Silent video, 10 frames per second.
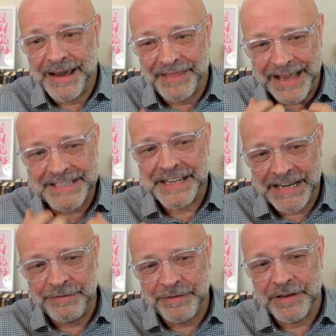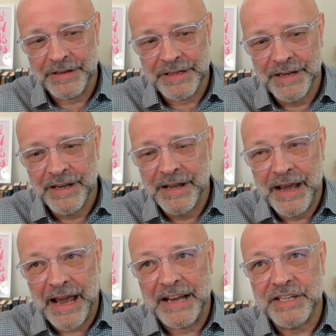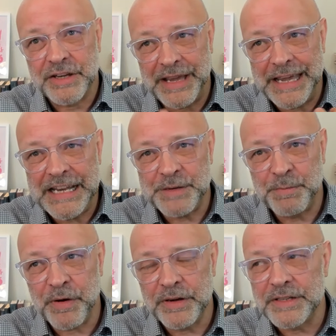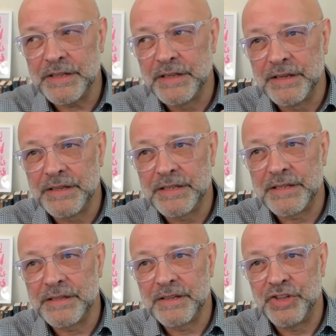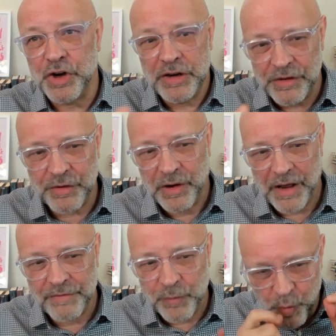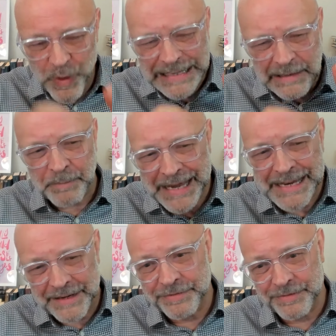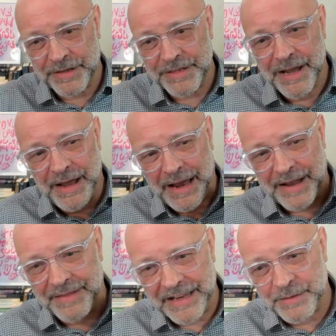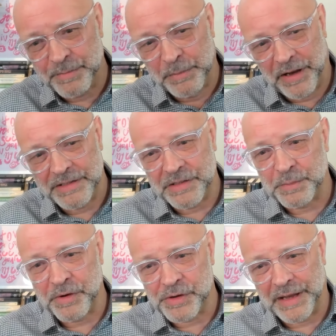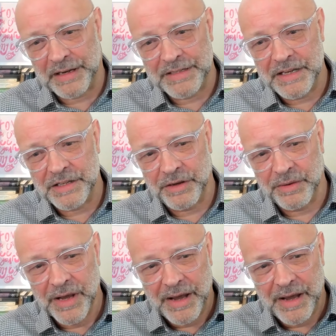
And that's significant. And so each person's journey through life will be different. And that applies to spirituality too.